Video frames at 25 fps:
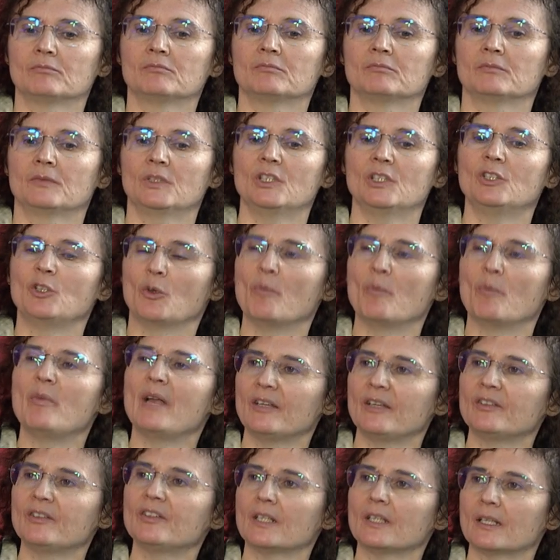signal
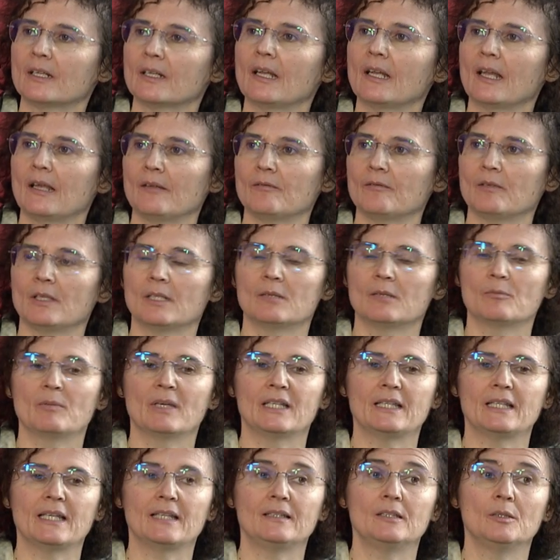that is what you have
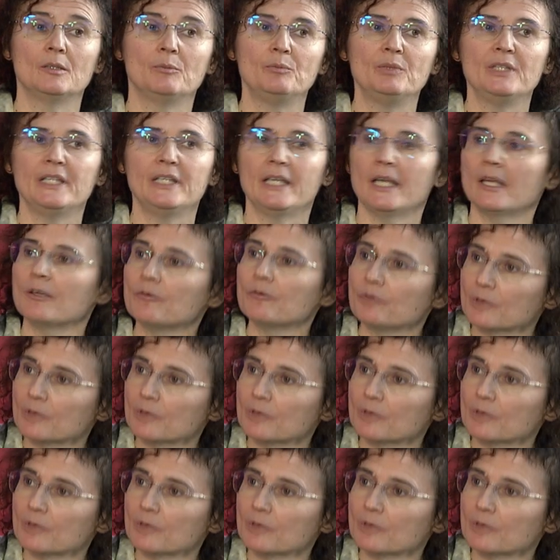learned today.